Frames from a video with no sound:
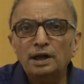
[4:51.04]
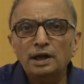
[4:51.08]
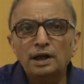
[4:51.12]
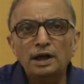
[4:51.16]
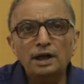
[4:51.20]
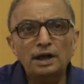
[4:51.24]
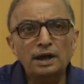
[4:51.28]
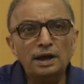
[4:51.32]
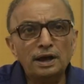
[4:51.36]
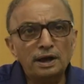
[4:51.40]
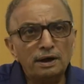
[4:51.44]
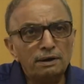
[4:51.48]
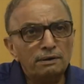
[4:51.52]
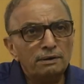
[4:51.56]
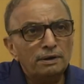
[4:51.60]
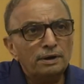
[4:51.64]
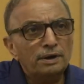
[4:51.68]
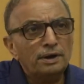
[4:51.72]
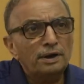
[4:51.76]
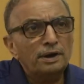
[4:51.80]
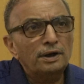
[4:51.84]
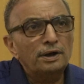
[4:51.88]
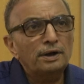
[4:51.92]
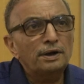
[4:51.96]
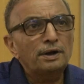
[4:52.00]
a
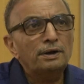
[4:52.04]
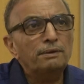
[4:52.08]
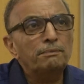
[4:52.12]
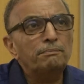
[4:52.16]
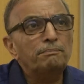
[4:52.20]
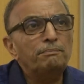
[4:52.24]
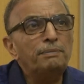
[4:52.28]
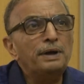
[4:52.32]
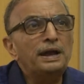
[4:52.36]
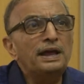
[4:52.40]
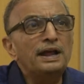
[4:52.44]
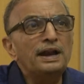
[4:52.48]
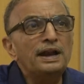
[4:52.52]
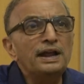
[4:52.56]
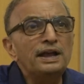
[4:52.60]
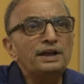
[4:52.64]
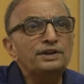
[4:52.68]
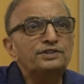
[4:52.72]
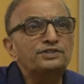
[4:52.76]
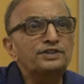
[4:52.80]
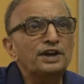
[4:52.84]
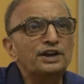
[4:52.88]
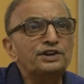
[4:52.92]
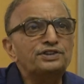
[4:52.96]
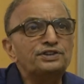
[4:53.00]
beginning
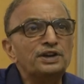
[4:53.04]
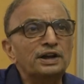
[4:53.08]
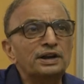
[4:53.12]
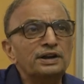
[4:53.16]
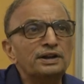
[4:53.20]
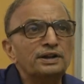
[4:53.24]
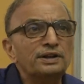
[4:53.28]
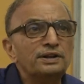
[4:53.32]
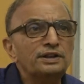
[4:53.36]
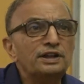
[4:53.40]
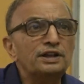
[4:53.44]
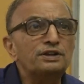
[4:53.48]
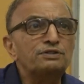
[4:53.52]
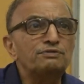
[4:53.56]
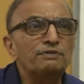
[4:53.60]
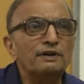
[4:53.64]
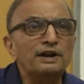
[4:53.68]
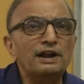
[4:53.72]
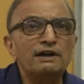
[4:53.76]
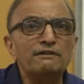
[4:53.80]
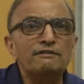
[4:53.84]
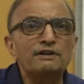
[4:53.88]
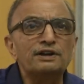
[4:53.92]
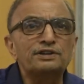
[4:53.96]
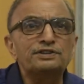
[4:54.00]
session. This
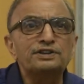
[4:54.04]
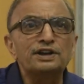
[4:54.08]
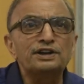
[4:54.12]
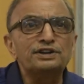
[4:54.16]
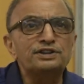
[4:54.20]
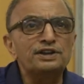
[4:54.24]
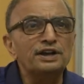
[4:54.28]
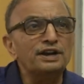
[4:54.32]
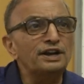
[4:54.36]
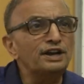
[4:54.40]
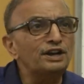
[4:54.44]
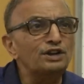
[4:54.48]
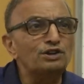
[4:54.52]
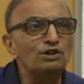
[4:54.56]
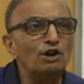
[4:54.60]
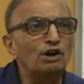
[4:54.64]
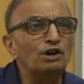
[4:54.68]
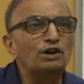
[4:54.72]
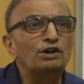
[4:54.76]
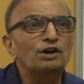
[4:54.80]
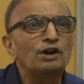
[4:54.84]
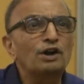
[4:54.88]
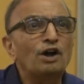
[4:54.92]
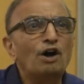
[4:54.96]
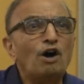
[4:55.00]
one hour session is
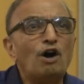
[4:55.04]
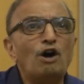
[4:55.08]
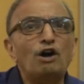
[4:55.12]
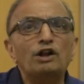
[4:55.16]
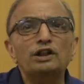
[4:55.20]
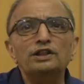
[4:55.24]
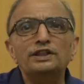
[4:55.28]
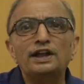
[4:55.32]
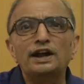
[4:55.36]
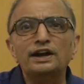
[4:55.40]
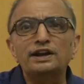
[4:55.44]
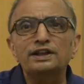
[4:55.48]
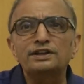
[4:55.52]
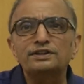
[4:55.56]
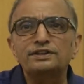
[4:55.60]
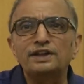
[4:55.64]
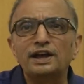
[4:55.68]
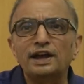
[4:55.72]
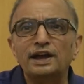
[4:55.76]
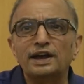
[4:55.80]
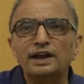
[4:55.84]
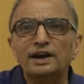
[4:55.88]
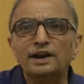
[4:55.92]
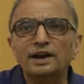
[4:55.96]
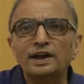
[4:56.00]
not all that is
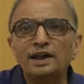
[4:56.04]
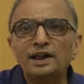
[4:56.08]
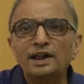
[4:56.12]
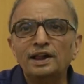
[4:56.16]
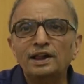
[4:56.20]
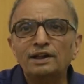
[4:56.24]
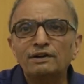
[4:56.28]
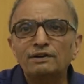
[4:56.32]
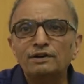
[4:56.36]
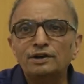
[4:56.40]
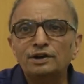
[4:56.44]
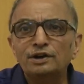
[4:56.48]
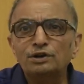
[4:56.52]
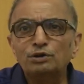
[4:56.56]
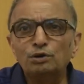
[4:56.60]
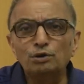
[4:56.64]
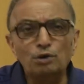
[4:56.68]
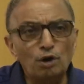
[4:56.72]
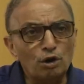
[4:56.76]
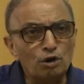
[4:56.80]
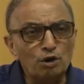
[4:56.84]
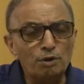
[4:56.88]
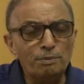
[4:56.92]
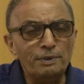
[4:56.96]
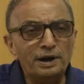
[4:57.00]
there to
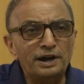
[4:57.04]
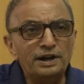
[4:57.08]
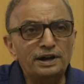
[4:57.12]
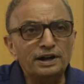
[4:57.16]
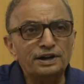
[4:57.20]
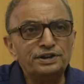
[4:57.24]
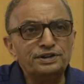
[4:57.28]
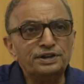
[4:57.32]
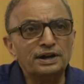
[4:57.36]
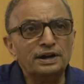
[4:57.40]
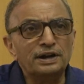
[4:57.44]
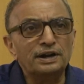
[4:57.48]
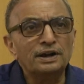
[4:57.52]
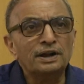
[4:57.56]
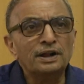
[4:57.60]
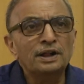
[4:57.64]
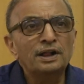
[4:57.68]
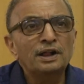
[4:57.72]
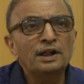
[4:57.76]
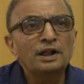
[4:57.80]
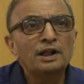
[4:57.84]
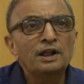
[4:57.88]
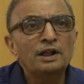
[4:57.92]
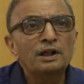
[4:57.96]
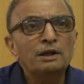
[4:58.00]
documentation,
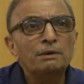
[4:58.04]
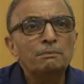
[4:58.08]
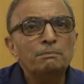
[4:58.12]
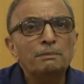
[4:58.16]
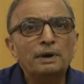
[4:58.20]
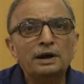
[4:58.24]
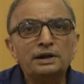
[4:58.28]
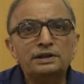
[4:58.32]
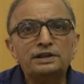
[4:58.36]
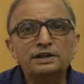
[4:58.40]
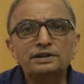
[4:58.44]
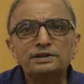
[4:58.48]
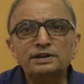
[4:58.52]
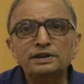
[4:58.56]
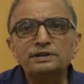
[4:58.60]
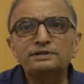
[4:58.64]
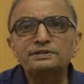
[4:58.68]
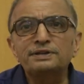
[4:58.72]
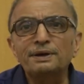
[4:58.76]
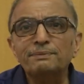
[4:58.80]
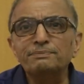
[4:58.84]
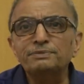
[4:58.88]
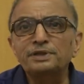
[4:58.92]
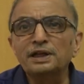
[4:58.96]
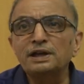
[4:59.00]
but this is
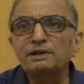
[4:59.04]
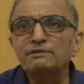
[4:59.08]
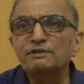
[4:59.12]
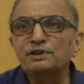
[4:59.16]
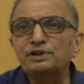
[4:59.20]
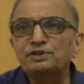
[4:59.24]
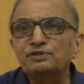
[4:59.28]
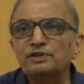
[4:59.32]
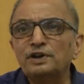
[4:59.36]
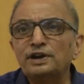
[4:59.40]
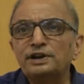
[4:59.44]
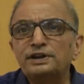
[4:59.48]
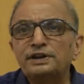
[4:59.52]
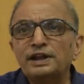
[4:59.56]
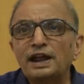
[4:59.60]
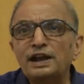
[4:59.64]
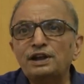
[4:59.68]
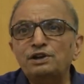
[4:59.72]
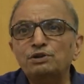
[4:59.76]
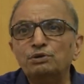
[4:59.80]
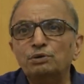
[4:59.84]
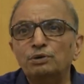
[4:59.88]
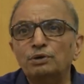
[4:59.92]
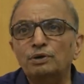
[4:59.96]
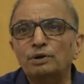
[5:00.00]
something which will tell
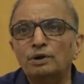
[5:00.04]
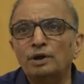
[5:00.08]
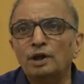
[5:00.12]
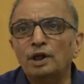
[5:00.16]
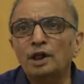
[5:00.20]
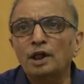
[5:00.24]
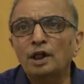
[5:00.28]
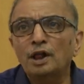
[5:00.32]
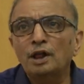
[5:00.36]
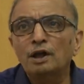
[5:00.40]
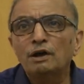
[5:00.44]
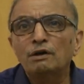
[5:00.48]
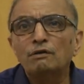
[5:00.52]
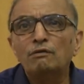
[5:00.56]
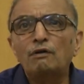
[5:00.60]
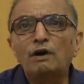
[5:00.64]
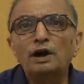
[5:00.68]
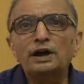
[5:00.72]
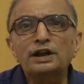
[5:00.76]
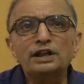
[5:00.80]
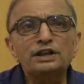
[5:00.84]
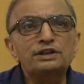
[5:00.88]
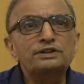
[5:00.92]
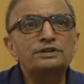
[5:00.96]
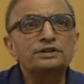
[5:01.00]
you
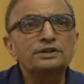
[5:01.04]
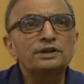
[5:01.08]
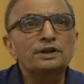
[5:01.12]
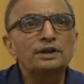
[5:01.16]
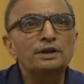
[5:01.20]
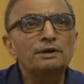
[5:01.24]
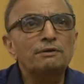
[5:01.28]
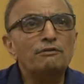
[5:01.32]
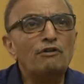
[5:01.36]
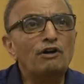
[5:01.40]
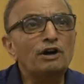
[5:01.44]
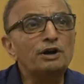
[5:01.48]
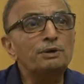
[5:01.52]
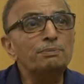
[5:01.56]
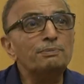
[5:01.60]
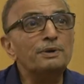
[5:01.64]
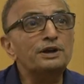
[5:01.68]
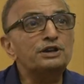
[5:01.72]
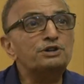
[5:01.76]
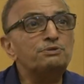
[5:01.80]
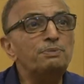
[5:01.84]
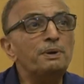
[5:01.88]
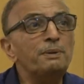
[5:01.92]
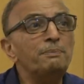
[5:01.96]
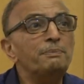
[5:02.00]
what is what must be